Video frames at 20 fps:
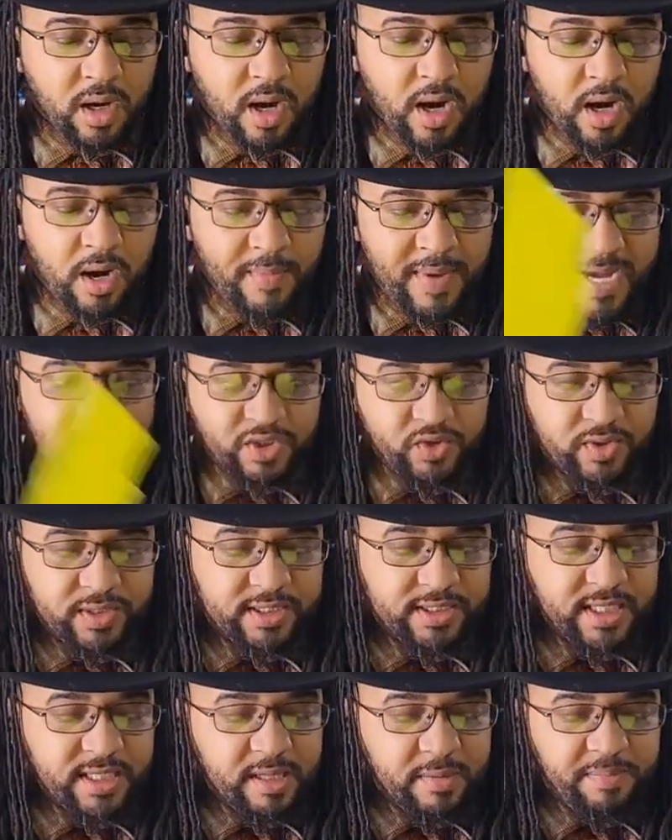As you can
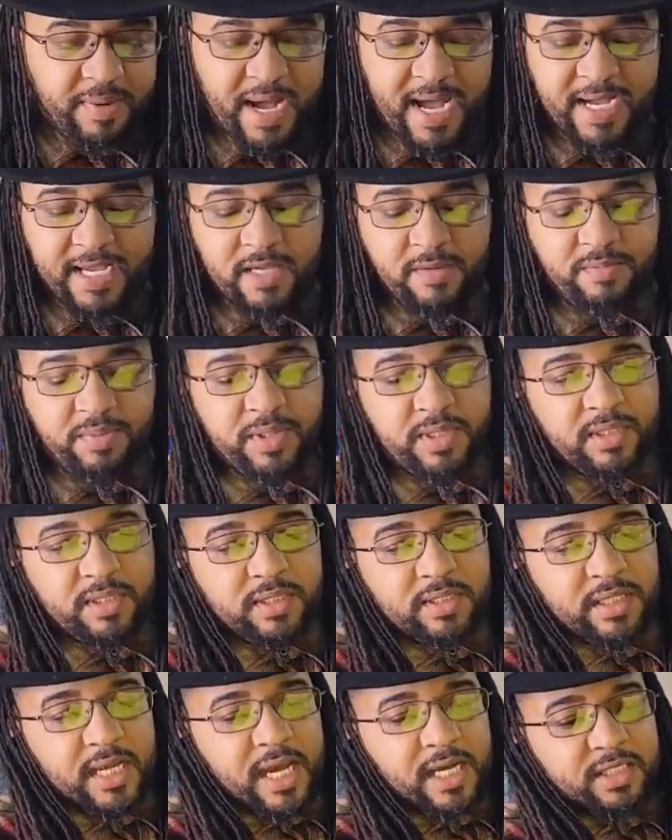see, the pocket piece
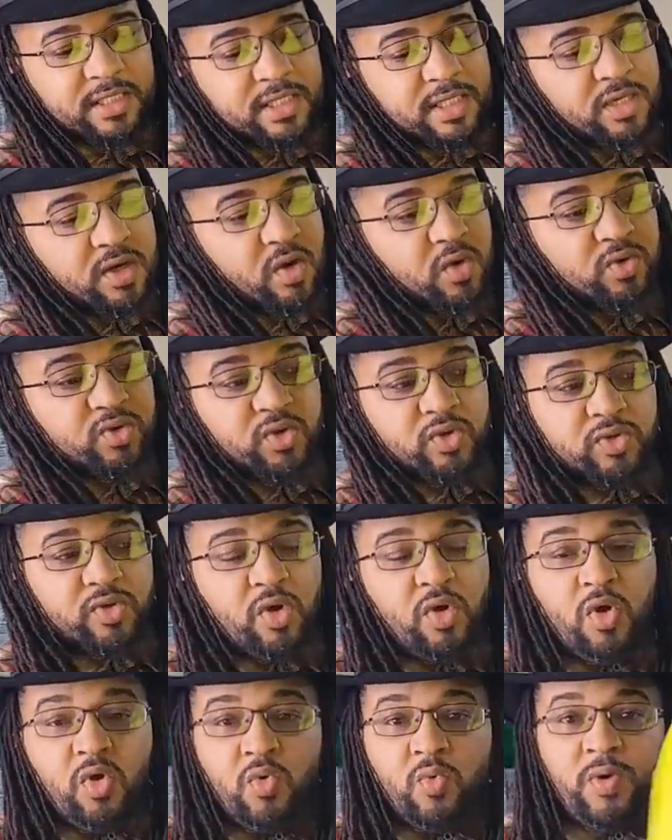actually goes the
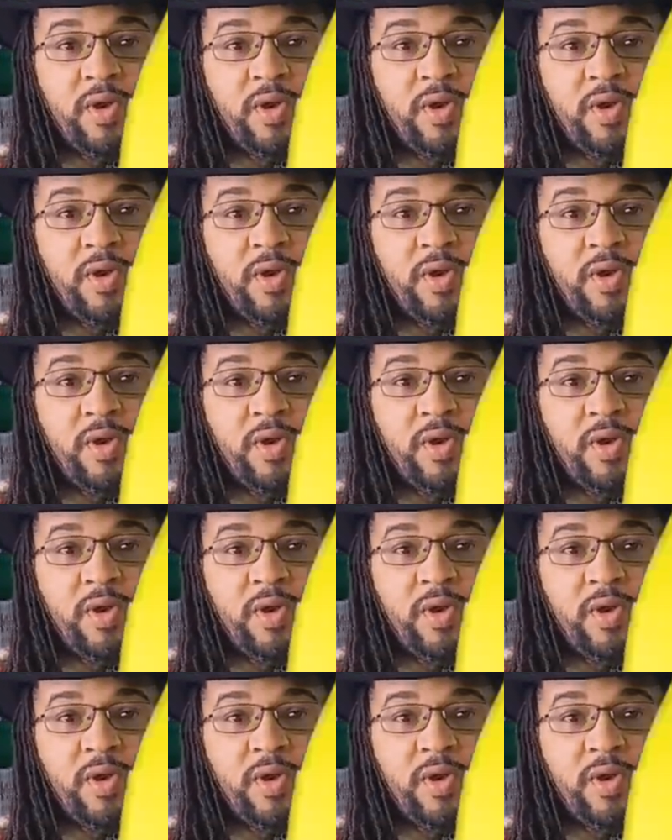whole